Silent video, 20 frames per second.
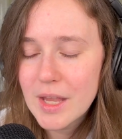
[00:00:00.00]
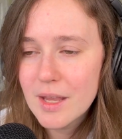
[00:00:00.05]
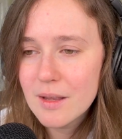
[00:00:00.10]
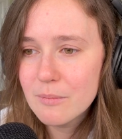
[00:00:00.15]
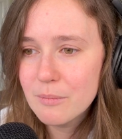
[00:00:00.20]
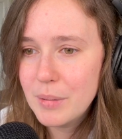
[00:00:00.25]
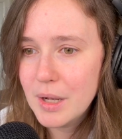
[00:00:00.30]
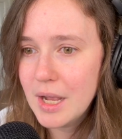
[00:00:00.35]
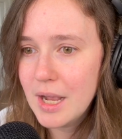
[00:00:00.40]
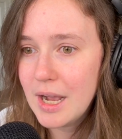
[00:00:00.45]

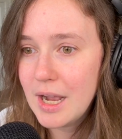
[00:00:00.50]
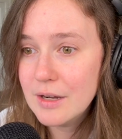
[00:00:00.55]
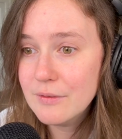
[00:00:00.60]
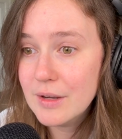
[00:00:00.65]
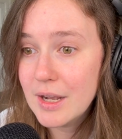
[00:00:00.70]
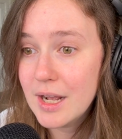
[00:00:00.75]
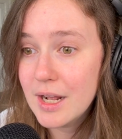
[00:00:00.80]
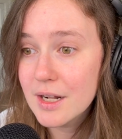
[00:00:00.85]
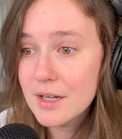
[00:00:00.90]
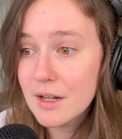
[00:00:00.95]
but I've
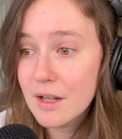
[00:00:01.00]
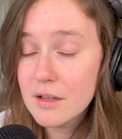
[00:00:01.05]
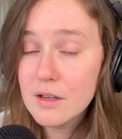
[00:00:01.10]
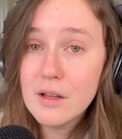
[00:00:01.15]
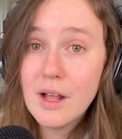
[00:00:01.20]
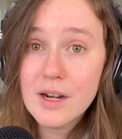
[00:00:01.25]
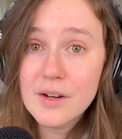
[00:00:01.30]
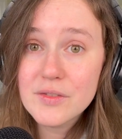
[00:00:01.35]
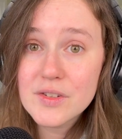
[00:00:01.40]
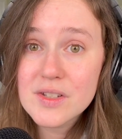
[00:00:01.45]
had a
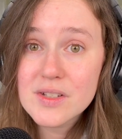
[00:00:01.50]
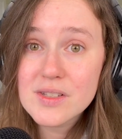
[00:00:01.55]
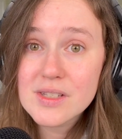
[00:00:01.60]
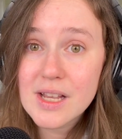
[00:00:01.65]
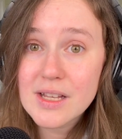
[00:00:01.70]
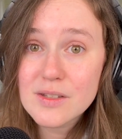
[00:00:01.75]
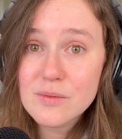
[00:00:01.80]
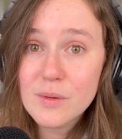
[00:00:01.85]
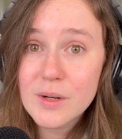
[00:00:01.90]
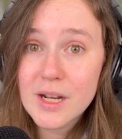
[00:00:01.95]
lot of
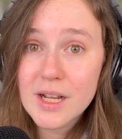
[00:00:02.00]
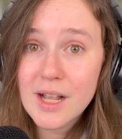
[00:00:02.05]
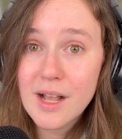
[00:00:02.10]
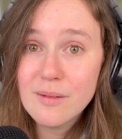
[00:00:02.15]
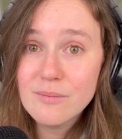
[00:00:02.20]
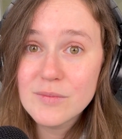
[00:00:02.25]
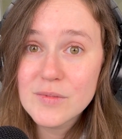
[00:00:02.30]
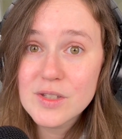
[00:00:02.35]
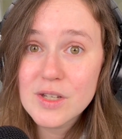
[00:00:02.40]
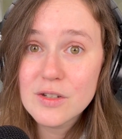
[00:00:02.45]
success when it
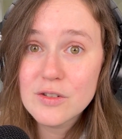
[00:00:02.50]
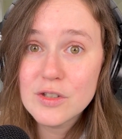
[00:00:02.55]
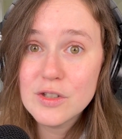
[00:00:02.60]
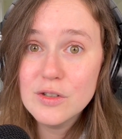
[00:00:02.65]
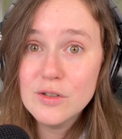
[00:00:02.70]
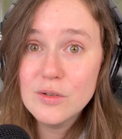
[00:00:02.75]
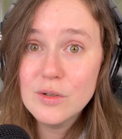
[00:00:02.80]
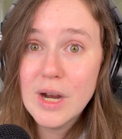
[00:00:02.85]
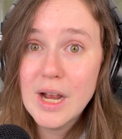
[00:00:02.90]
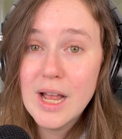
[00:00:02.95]
comes
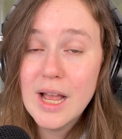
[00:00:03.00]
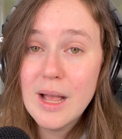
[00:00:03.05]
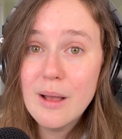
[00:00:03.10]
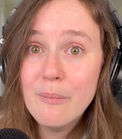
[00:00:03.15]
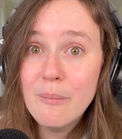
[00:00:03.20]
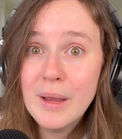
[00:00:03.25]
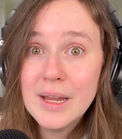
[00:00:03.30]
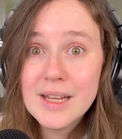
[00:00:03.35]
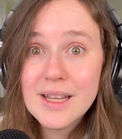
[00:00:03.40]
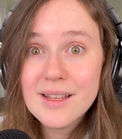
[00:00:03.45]
to
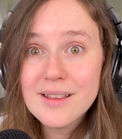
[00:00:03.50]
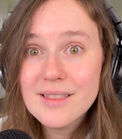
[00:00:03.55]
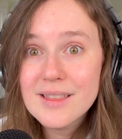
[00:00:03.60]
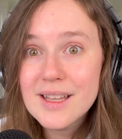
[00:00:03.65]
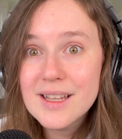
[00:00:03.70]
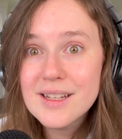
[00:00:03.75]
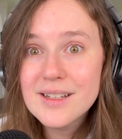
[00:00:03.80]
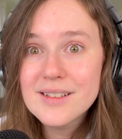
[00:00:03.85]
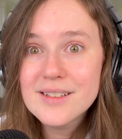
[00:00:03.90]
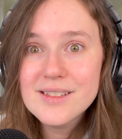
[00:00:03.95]
making
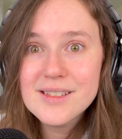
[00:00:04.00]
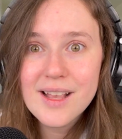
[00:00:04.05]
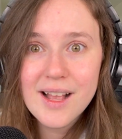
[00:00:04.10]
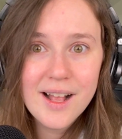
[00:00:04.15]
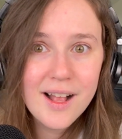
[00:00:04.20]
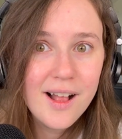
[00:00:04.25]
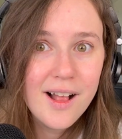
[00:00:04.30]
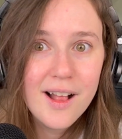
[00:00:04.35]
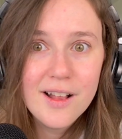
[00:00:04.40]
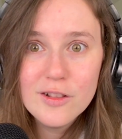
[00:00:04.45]
things
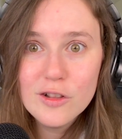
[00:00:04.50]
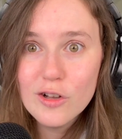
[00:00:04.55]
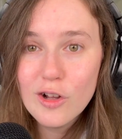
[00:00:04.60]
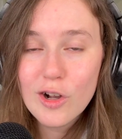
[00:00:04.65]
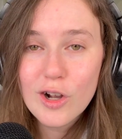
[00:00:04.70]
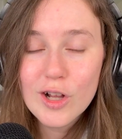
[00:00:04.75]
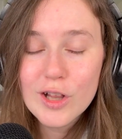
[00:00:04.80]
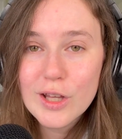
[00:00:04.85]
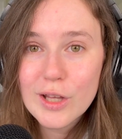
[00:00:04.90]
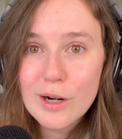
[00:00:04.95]
look
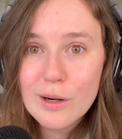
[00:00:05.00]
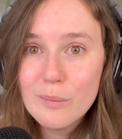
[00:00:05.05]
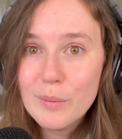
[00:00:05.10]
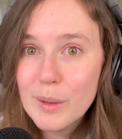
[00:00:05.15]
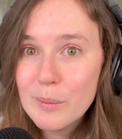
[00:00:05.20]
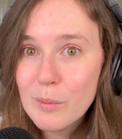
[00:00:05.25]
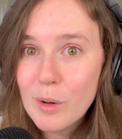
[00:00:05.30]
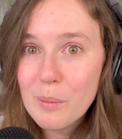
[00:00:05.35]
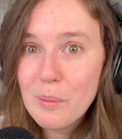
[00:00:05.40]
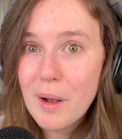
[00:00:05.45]
a little bit
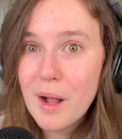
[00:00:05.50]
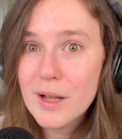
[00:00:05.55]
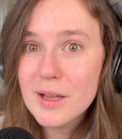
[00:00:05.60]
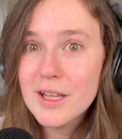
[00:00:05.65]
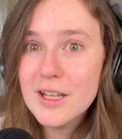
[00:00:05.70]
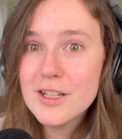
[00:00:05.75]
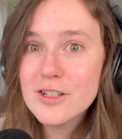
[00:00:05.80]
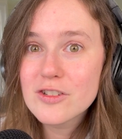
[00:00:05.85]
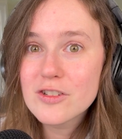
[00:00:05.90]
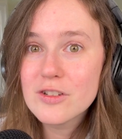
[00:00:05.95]
more
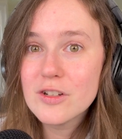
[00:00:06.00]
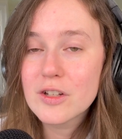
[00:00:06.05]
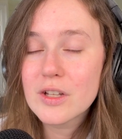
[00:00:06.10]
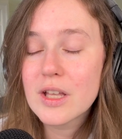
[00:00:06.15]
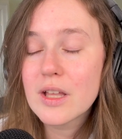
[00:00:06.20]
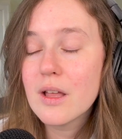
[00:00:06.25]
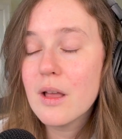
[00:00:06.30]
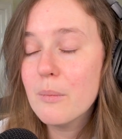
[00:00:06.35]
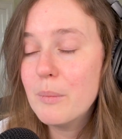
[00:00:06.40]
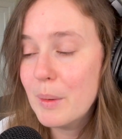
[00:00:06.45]
polished,
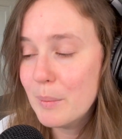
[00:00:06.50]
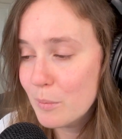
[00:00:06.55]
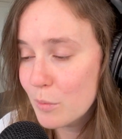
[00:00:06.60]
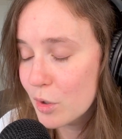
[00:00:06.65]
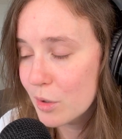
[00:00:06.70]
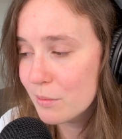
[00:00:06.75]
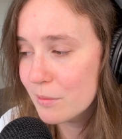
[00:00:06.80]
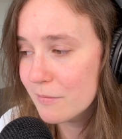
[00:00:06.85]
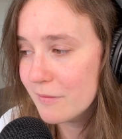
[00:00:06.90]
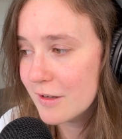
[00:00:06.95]
looking a bit more
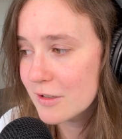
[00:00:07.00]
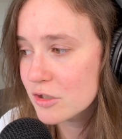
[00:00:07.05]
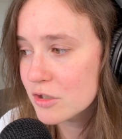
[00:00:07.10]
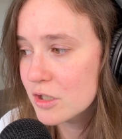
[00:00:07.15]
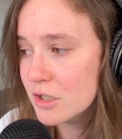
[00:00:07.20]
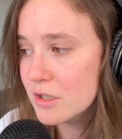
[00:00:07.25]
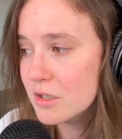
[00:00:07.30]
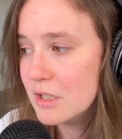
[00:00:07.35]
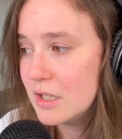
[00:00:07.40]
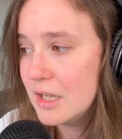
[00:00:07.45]

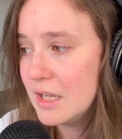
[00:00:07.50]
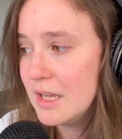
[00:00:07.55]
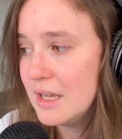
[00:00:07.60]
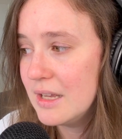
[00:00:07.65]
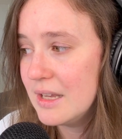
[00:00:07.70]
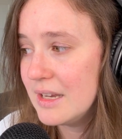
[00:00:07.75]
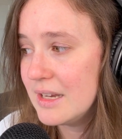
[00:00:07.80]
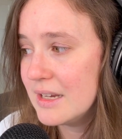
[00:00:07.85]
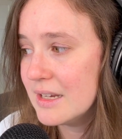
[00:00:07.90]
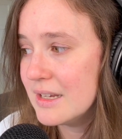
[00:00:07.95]
professional.
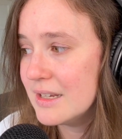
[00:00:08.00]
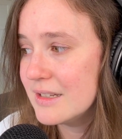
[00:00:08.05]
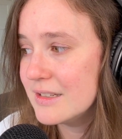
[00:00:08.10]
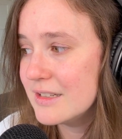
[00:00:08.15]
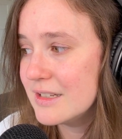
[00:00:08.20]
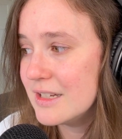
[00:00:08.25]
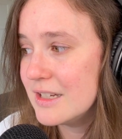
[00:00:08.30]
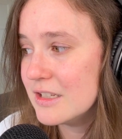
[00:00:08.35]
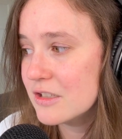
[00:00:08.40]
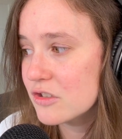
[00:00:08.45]
And
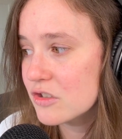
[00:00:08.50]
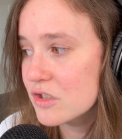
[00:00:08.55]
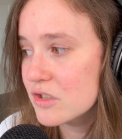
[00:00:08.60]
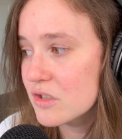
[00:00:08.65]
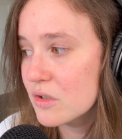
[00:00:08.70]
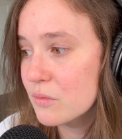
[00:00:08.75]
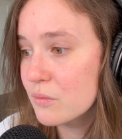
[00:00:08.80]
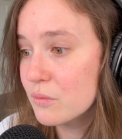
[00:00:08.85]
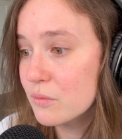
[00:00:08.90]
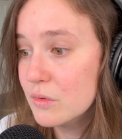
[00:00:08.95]
it's just
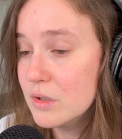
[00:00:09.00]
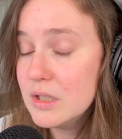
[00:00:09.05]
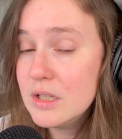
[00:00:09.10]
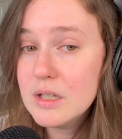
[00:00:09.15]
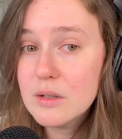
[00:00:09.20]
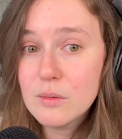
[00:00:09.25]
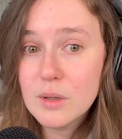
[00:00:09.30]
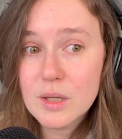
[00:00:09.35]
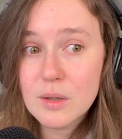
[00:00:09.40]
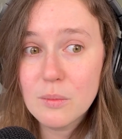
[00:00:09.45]
a really
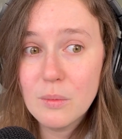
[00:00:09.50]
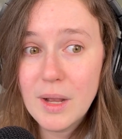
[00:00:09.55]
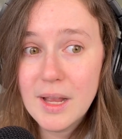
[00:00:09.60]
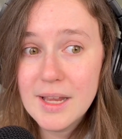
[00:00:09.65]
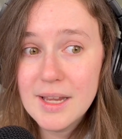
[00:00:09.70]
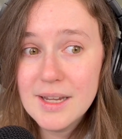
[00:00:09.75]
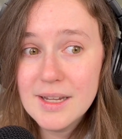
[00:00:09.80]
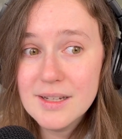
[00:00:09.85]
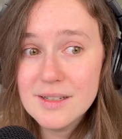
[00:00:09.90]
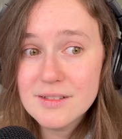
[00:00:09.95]
quick
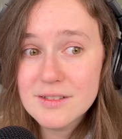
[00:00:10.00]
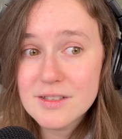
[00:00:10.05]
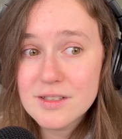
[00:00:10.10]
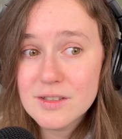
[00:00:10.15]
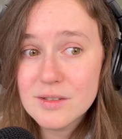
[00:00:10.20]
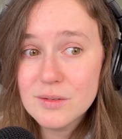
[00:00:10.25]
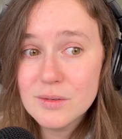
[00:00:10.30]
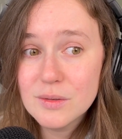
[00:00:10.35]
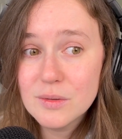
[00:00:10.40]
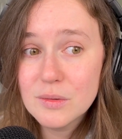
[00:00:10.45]
way
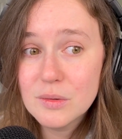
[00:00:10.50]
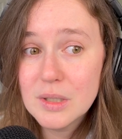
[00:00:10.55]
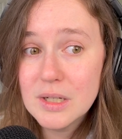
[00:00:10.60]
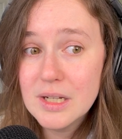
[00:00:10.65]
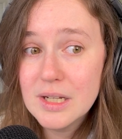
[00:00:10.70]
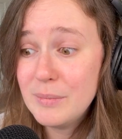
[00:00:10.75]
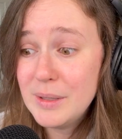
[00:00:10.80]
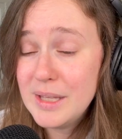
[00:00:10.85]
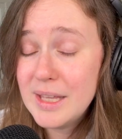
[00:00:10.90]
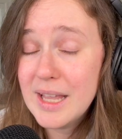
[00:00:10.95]
to
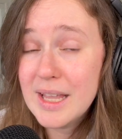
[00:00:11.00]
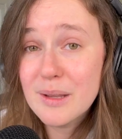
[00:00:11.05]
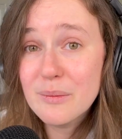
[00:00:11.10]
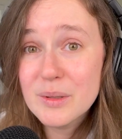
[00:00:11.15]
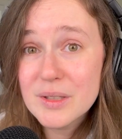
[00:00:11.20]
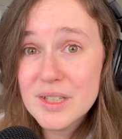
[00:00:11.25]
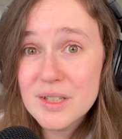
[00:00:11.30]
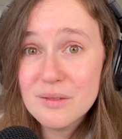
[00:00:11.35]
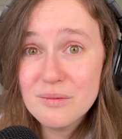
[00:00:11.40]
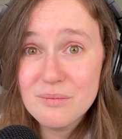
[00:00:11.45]
be able
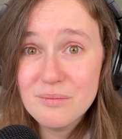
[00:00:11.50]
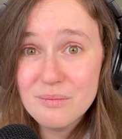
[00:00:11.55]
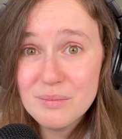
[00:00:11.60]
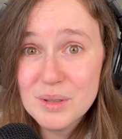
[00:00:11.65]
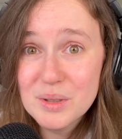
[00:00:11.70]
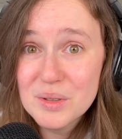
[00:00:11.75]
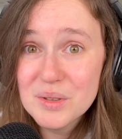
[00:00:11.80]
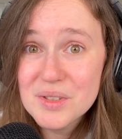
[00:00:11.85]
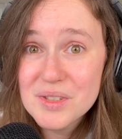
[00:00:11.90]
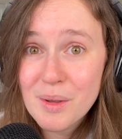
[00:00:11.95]
to
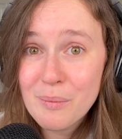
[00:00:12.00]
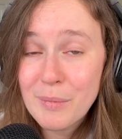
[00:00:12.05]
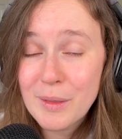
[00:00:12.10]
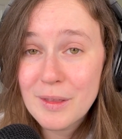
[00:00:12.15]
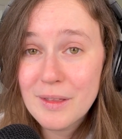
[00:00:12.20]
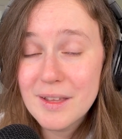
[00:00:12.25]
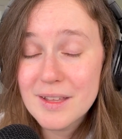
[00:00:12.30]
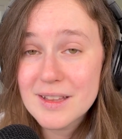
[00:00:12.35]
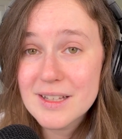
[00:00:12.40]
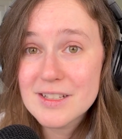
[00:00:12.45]
pull something
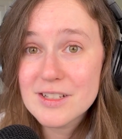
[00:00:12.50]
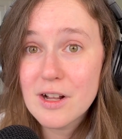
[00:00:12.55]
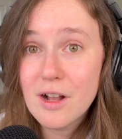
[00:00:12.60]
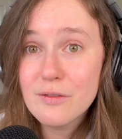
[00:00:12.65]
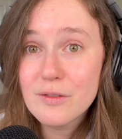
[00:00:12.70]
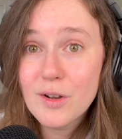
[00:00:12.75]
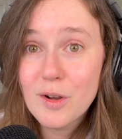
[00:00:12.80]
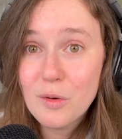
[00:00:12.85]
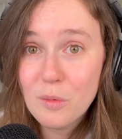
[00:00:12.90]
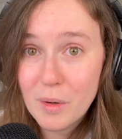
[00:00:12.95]
like this off
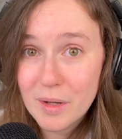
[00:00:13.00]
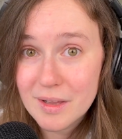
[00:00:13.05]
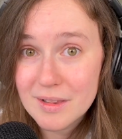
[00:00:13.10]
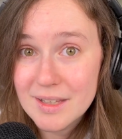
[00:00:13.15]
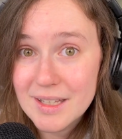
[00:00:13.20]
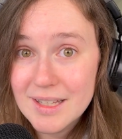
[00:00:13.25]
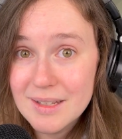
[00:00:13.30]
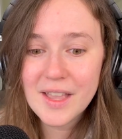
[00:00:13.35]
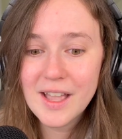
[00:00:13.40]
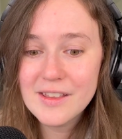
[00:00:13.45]

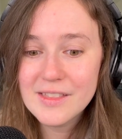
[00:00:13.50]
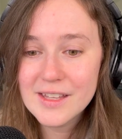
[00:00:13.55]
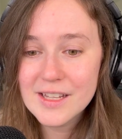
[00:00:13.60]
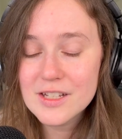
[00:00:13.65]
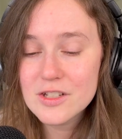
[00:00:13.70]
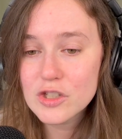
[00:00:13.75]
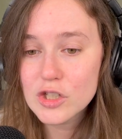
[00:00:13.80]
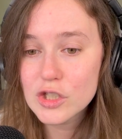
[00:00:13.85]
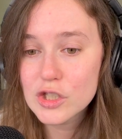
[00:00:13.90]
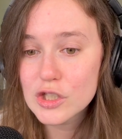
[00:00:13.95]
quickly. I think
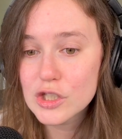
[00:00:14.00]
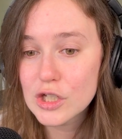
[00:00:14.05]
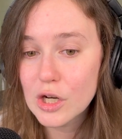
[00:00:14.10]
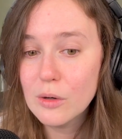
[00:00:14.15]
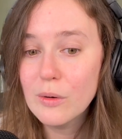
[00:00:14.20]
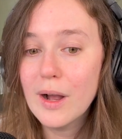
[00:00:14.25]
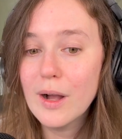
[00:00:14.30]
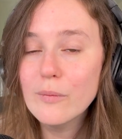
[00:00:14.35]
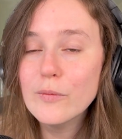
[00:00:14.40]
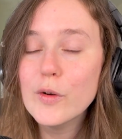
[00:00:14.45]
it's just so
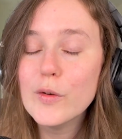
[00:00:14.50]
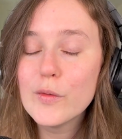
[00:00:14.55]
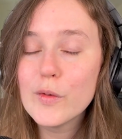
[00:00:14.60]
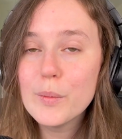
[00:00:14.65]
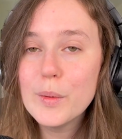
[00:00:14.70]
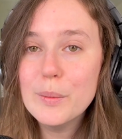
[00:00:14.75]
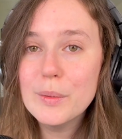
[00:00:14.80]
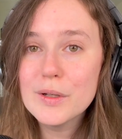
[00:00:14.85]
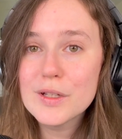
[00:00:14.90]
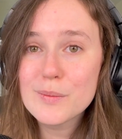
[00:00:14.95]
helpful for
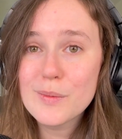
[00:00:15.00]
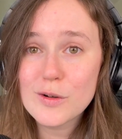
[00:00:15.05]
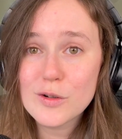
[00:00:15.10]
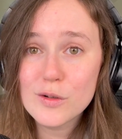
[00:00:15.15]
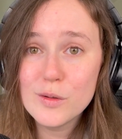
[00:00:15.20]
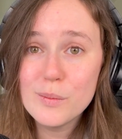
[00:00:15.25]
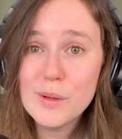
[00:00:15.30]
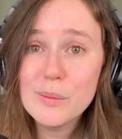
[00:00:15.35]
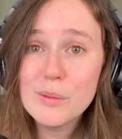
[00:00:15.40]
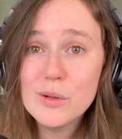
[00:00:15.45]
people, especially
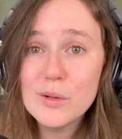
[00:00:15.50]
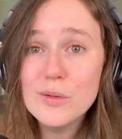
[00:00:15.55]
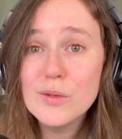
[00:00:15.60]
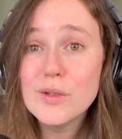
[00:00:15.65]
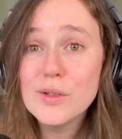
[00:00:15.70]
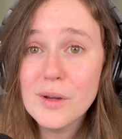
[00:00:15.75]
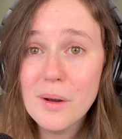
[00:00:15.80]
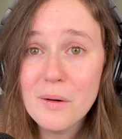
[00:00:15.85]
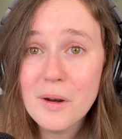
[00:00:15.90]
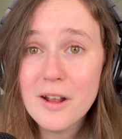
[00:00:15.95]
people who
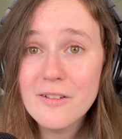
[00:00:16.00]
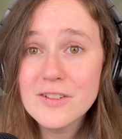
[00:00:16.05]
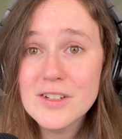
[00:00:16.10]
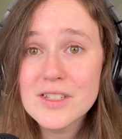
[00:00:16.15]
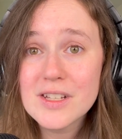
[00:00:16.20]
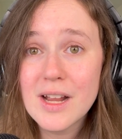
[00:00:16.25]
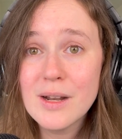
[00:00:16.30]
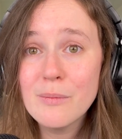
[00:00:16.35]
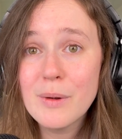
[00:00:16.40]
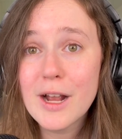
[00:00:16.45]
don't have
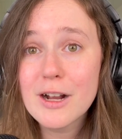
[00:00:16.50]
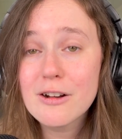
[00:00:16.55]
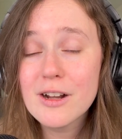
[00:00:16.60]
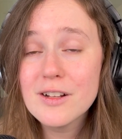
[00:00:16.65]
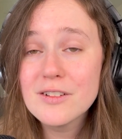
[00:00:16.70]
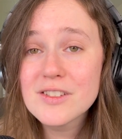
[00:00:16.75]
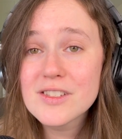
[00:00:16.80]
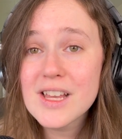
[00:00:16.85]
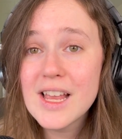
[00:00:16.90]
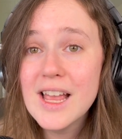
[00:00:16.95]
design
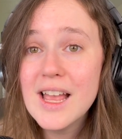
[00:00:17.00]
backgrounds.